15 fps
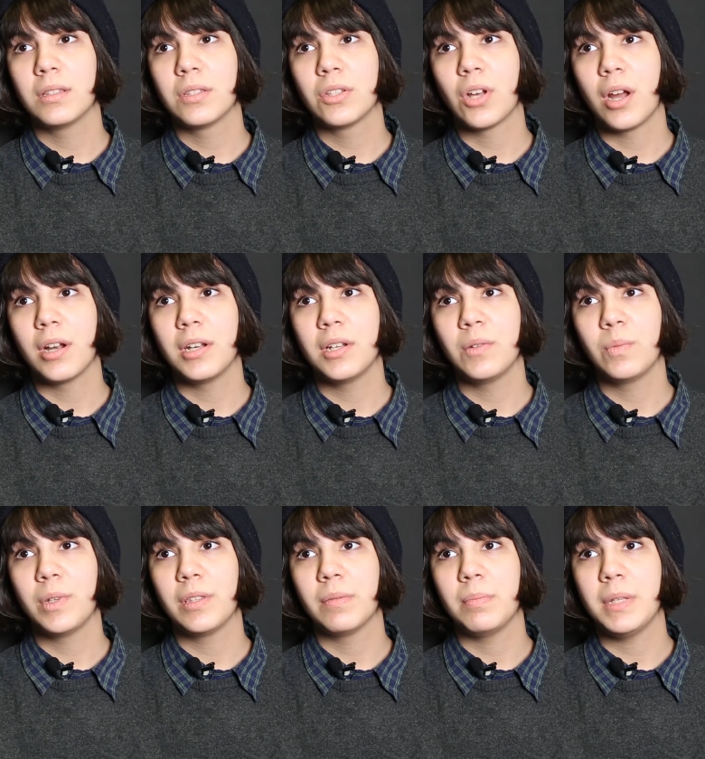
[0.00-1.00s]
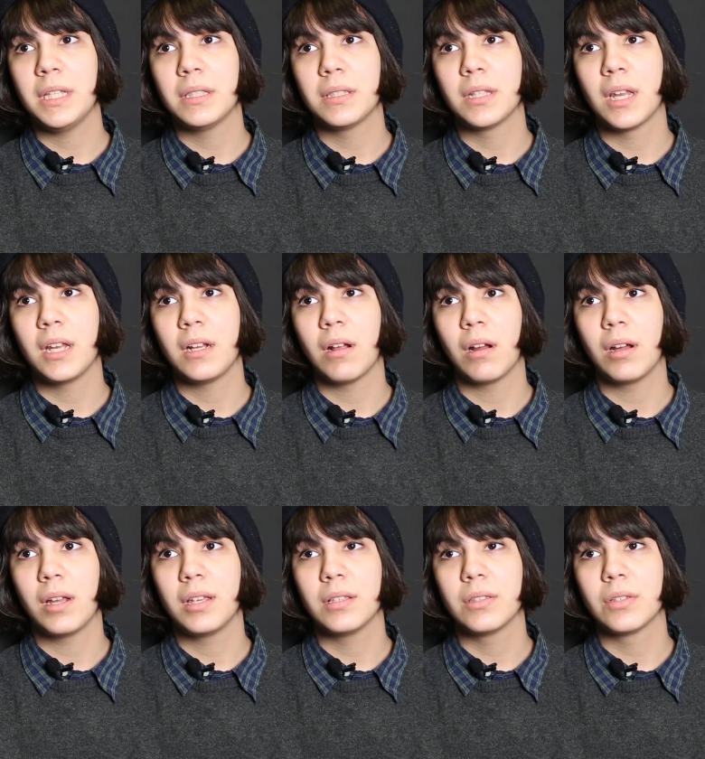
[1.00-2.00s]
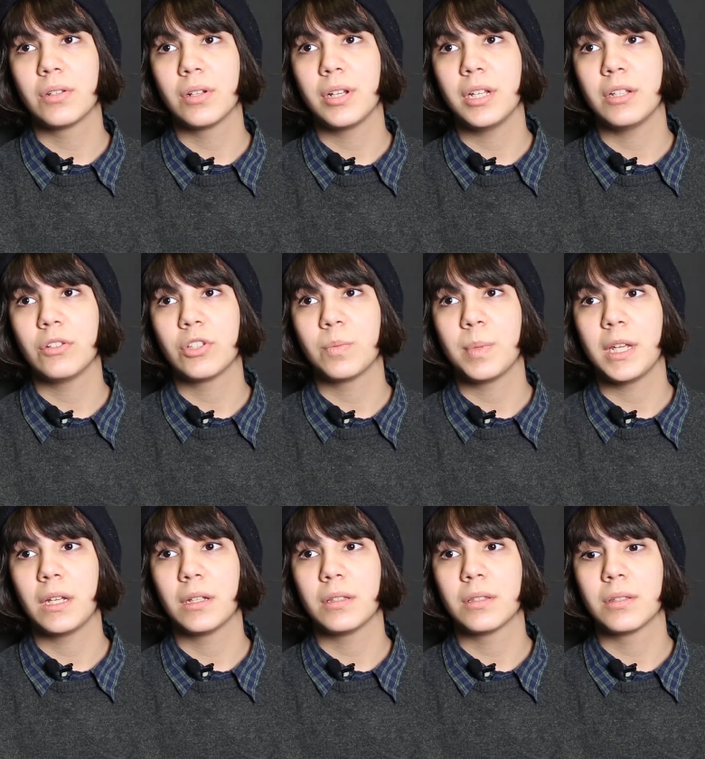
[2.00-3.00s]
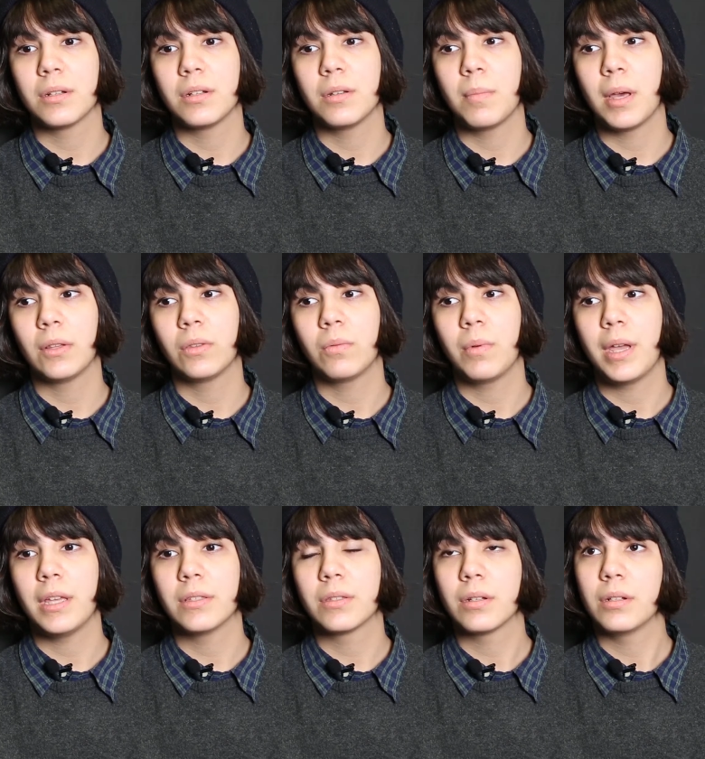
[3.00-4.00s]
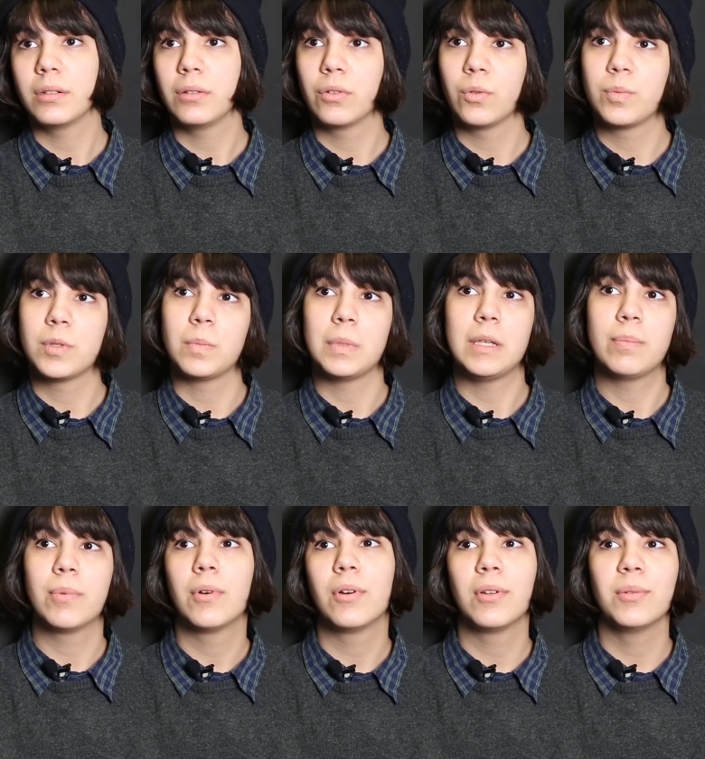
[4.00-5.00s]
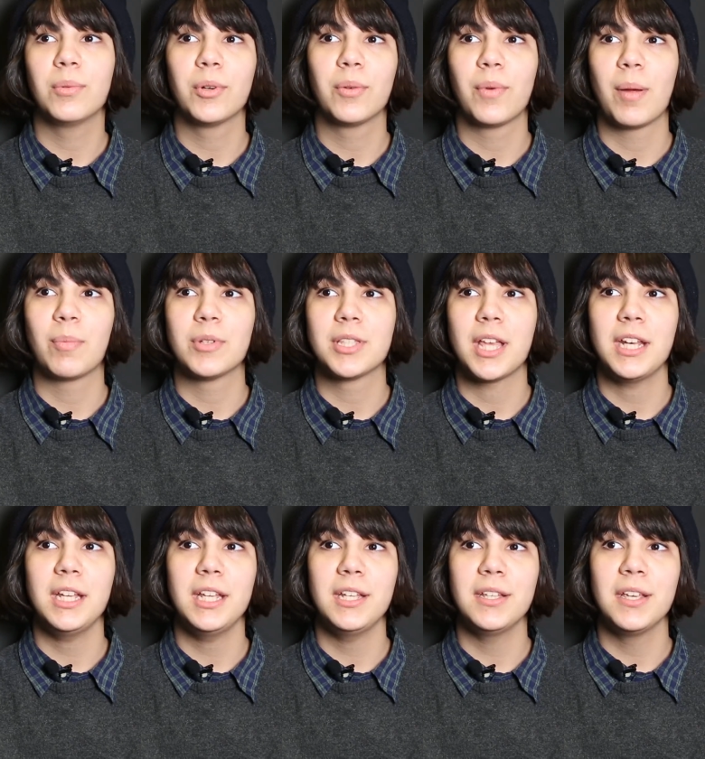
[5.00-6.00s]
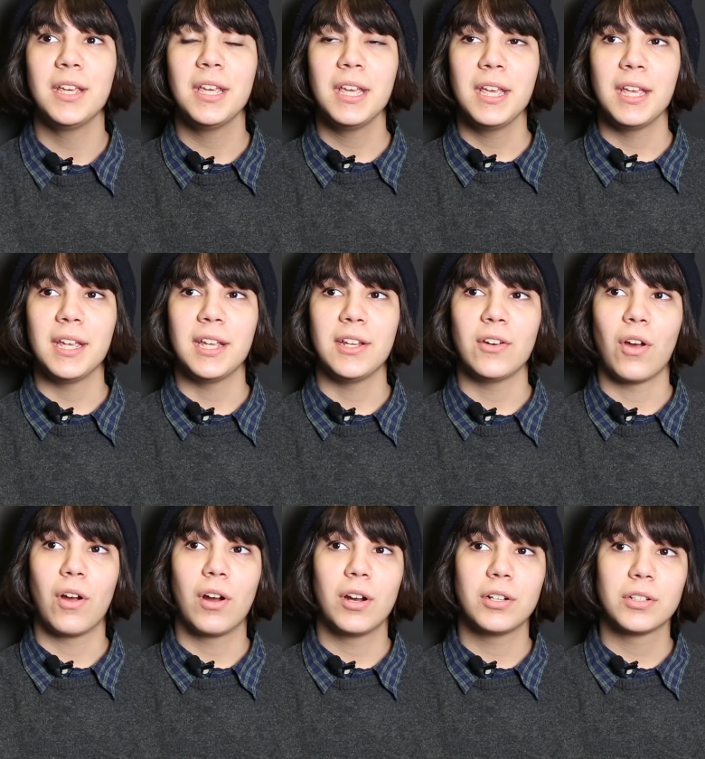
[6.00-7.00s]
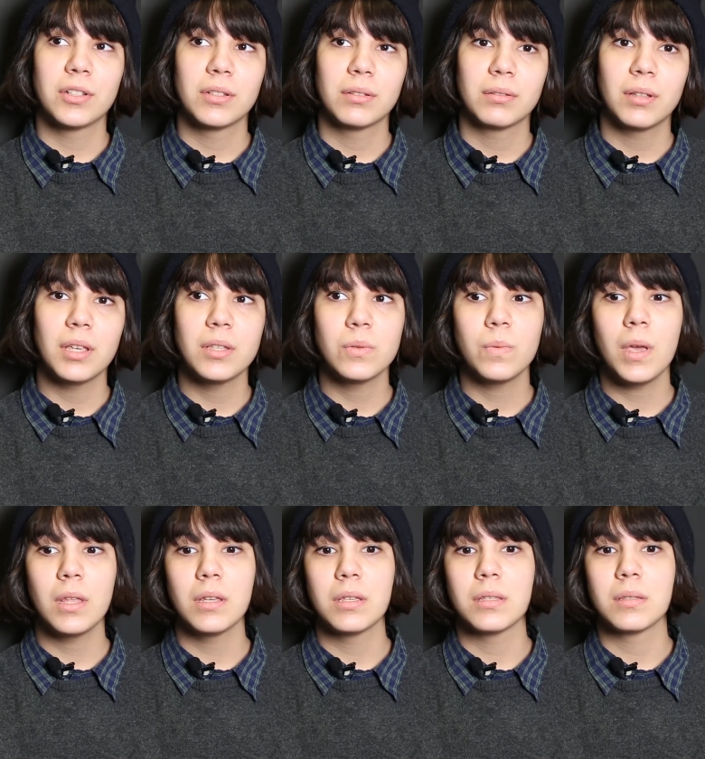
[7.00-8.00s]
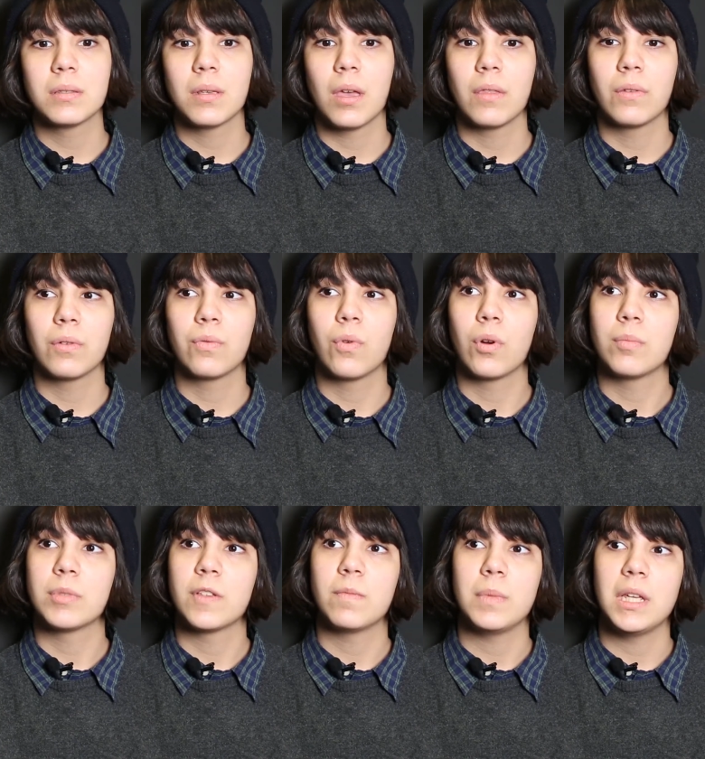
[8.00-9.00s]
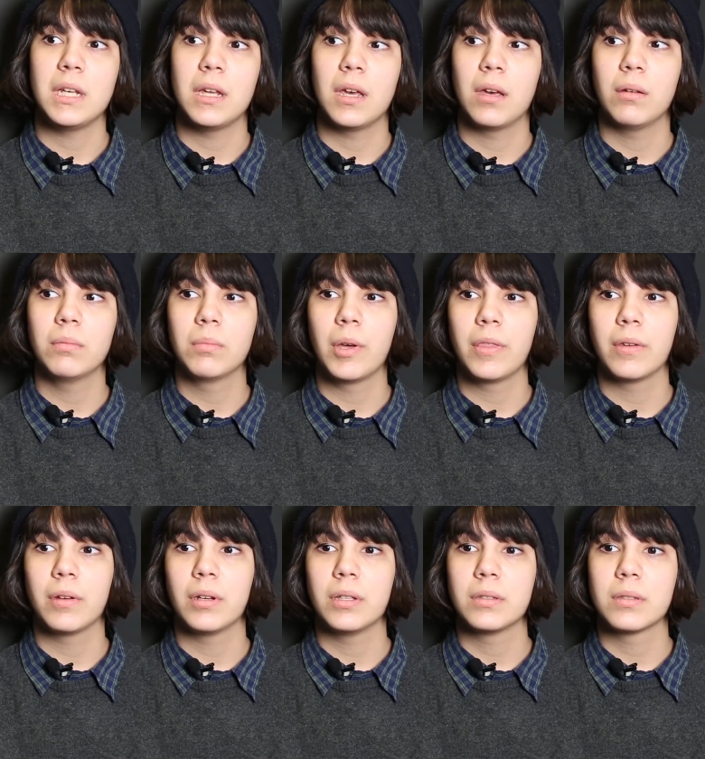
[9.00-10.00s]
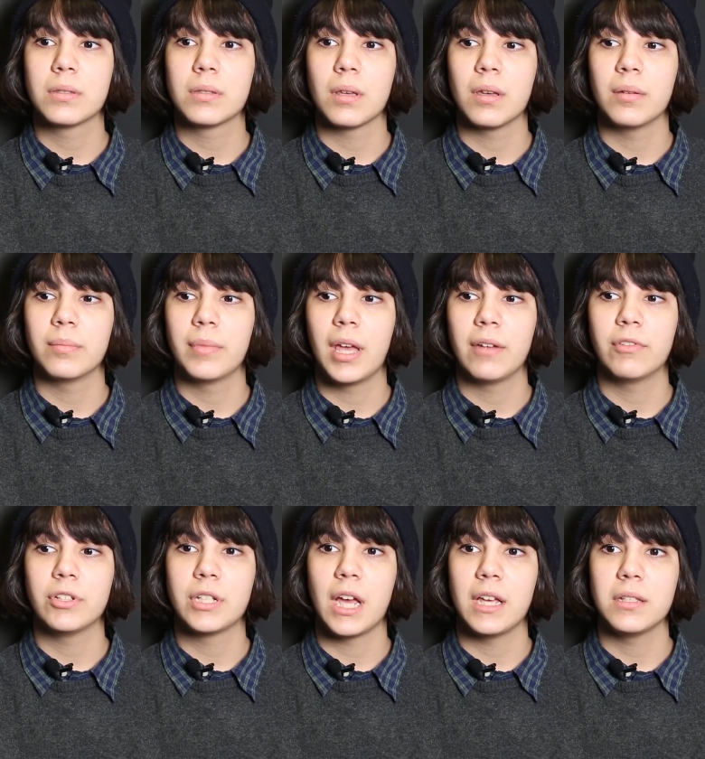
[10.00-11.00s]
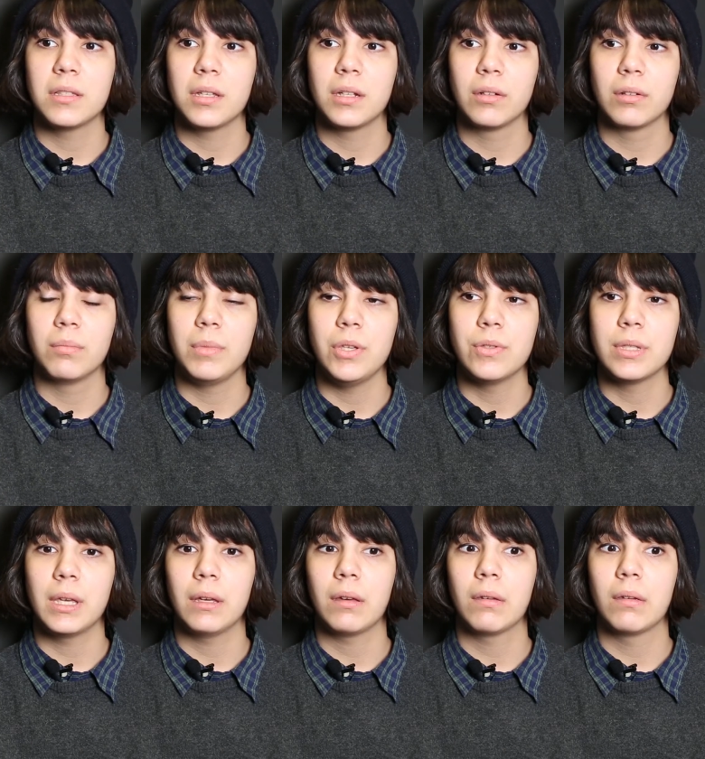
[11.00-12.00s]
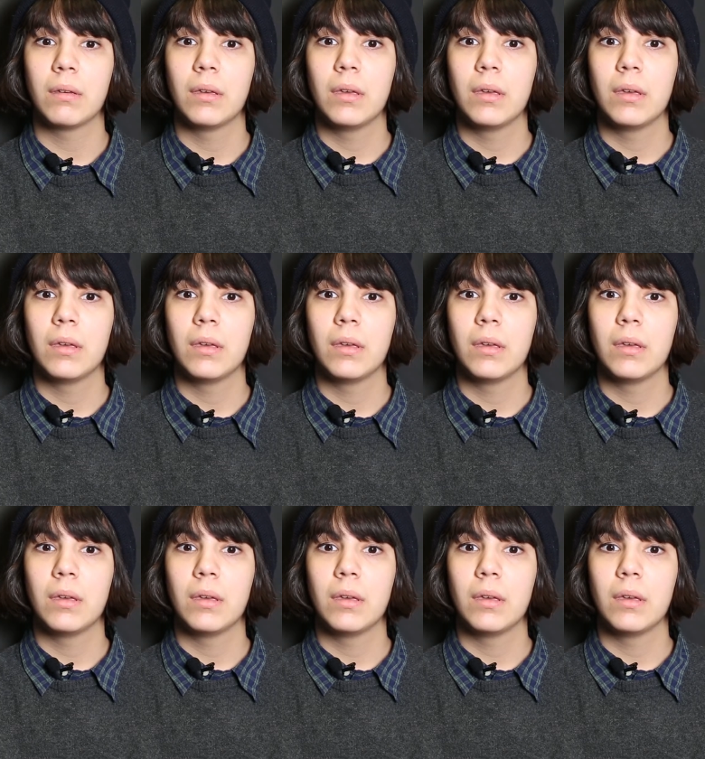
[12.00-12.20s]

it started with me studying art history and just being concerned about the way certain groups of people were represented in art, as well as other forms of media, whether it's advertising or music.